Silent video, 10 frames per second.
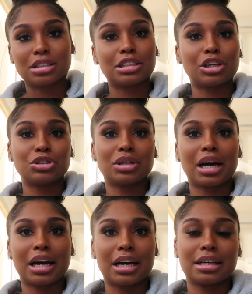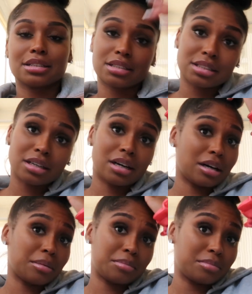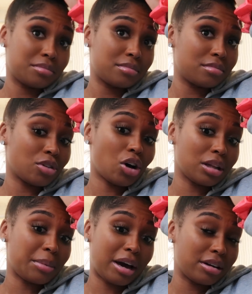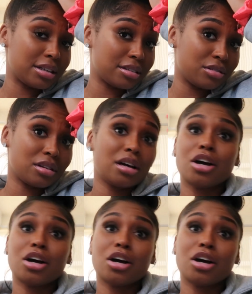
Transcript: tell you guys all about it